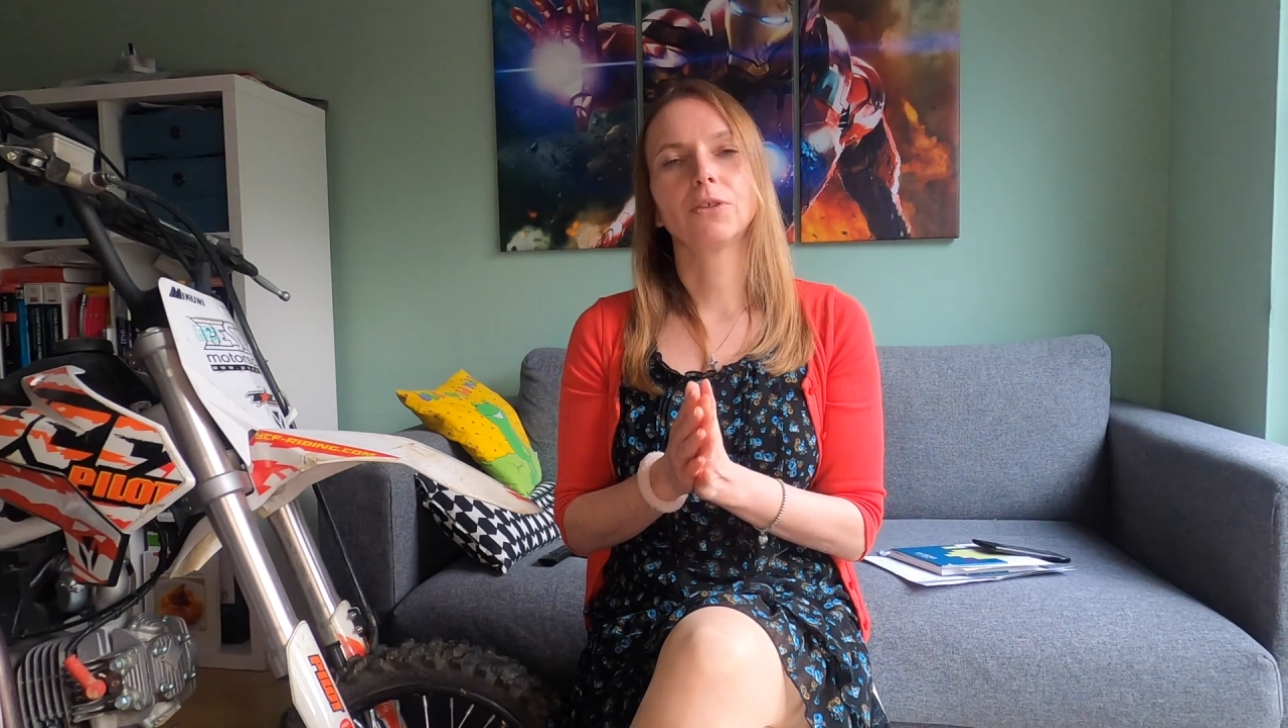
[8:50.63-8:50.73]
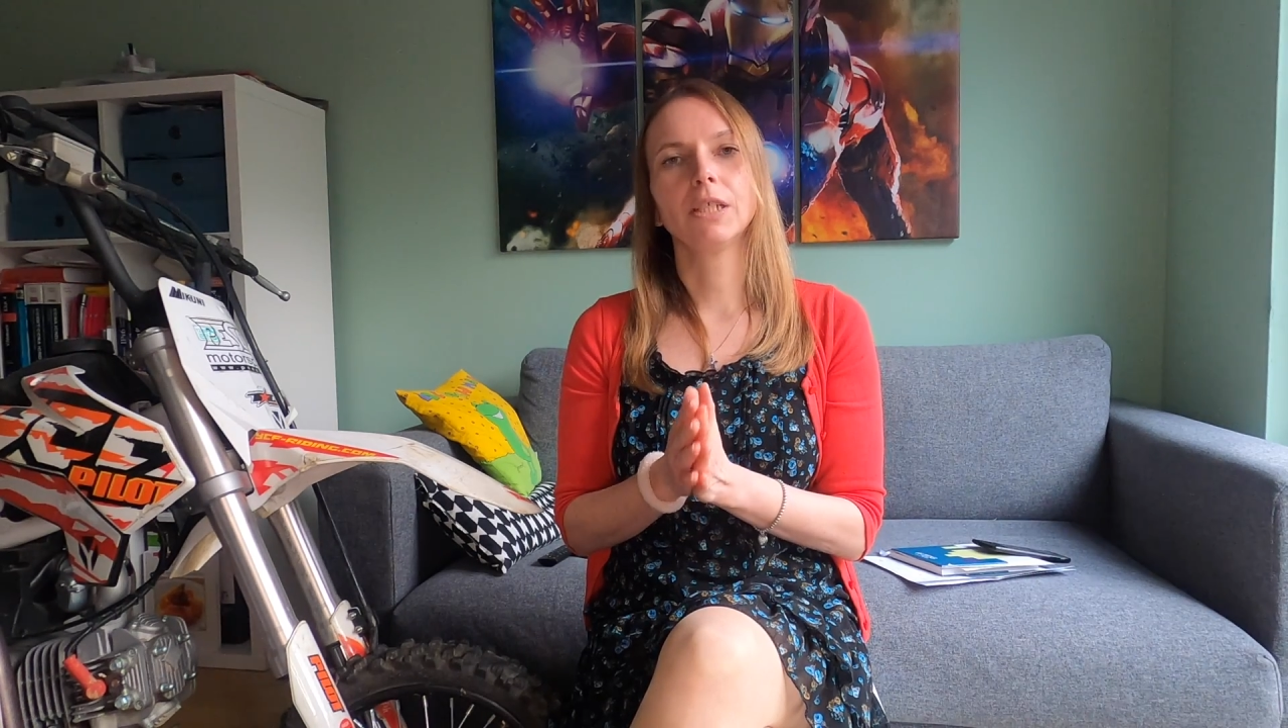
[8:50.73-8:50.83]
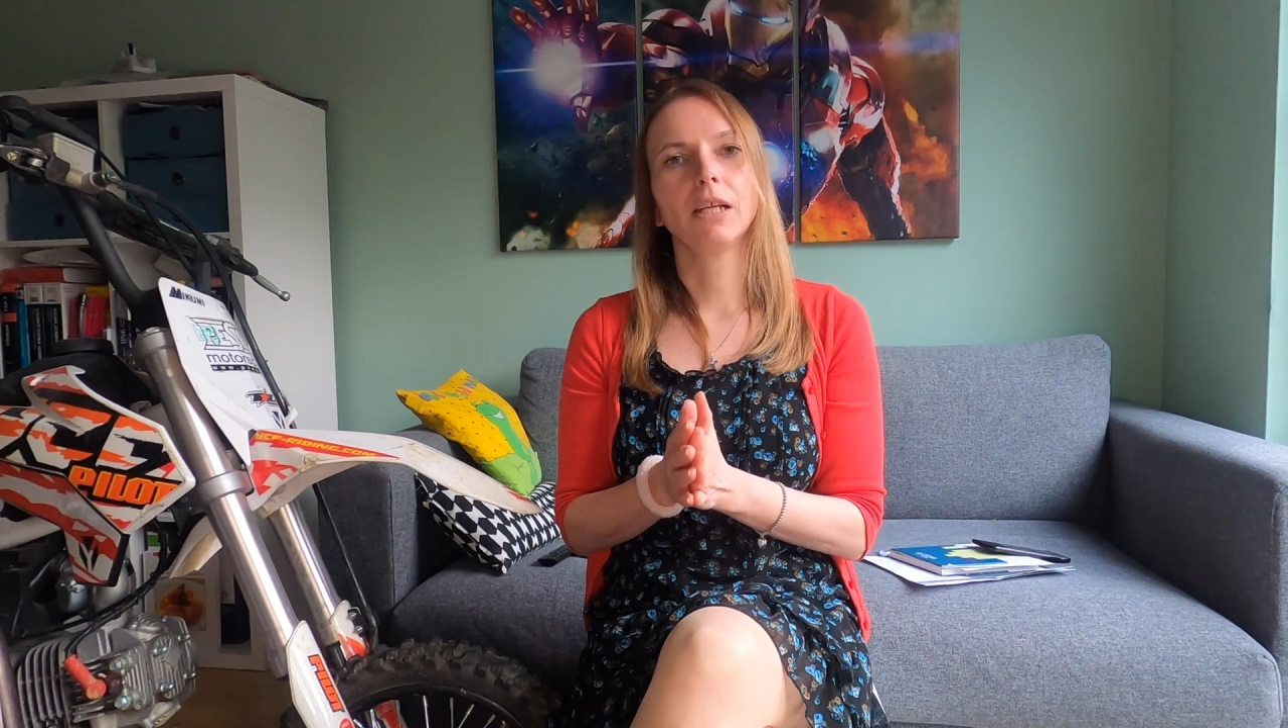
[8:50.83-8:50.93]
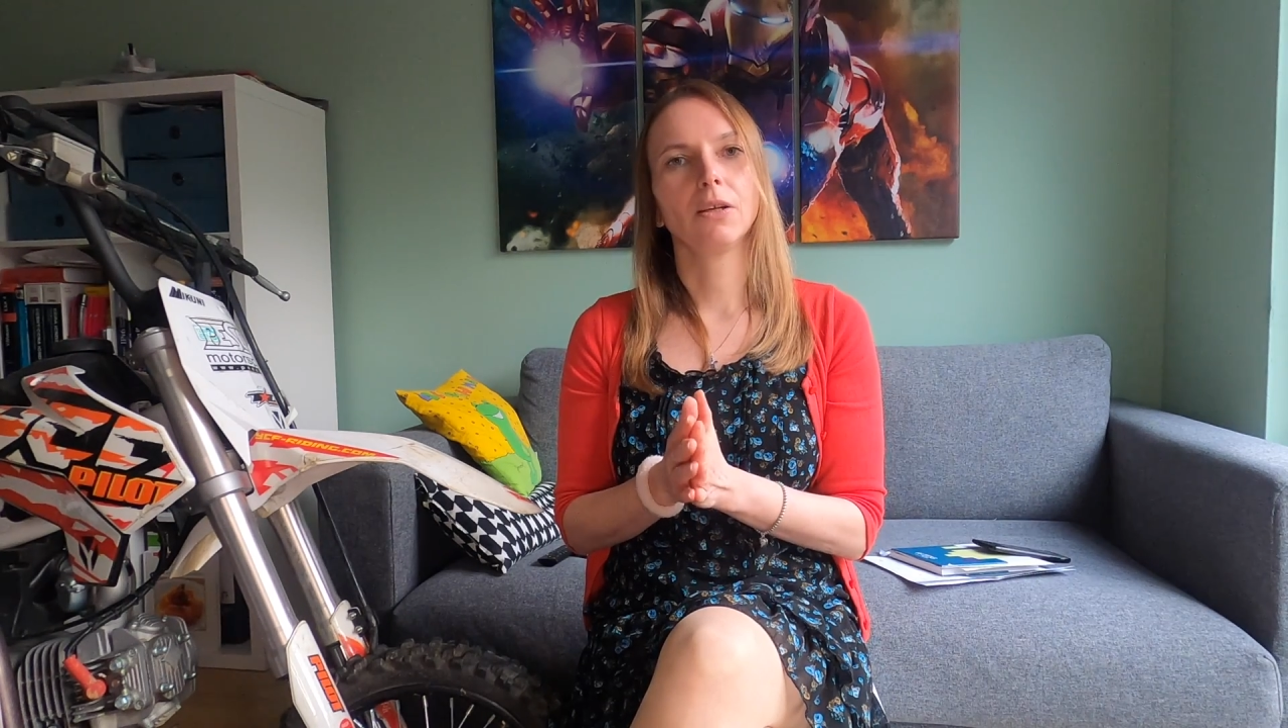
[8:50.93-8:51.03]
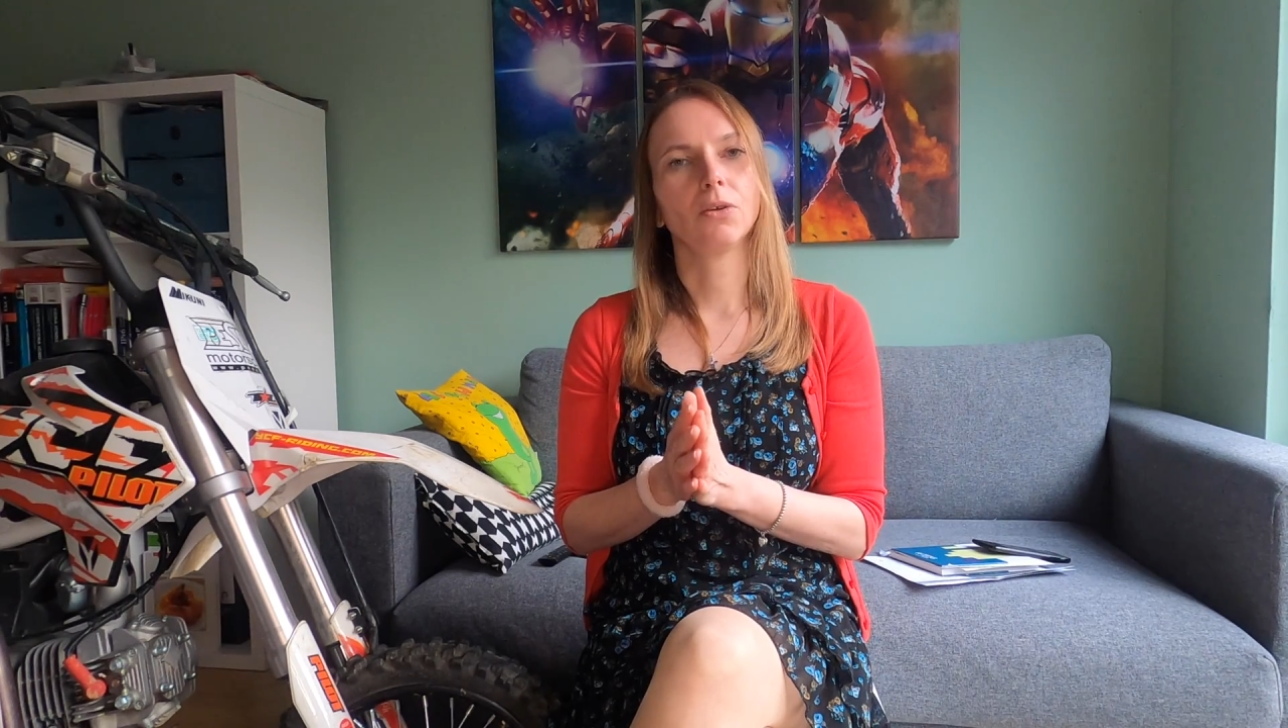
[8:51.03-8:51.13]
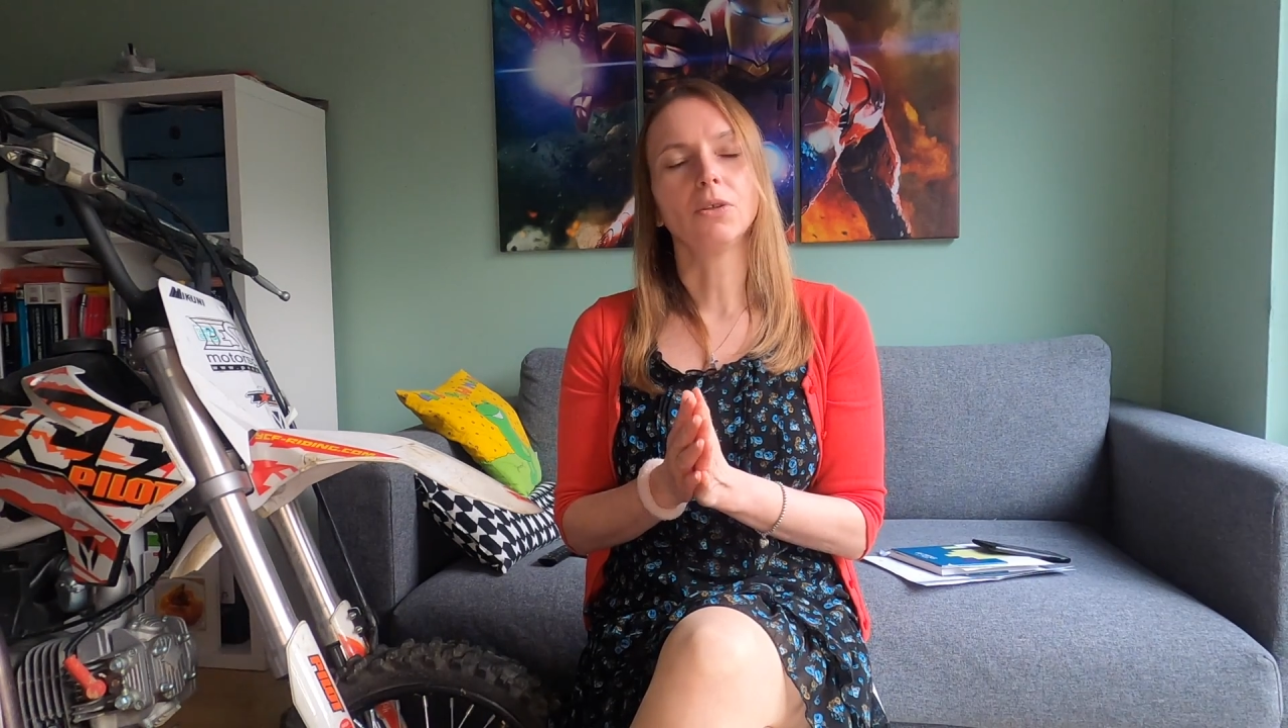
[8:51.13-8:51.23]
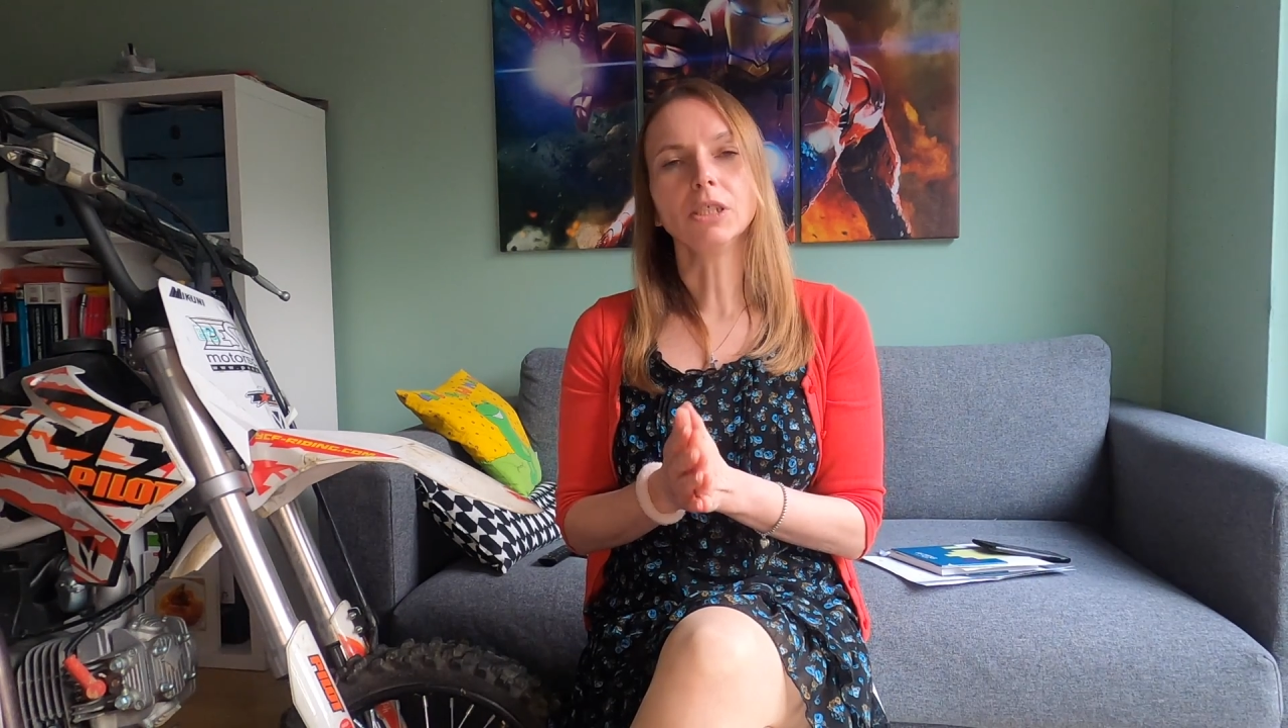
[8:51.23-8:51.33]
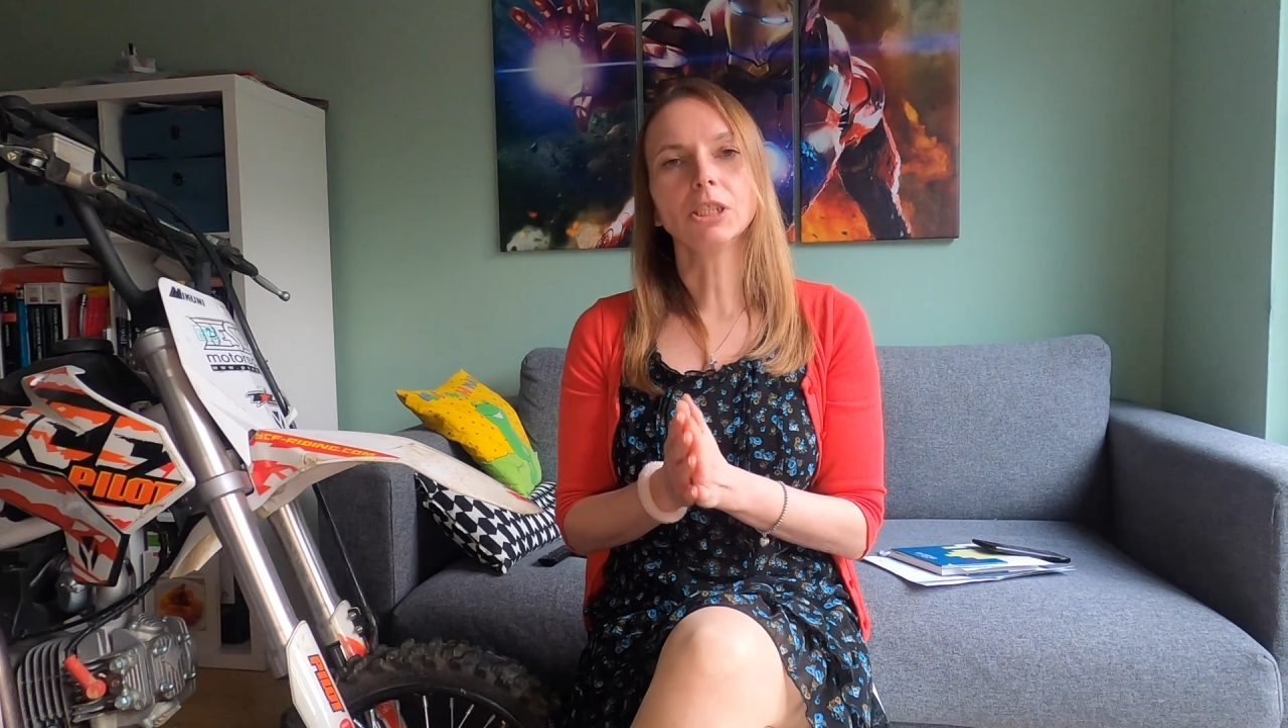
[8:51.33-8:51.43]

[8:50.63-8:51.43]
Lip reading: a really long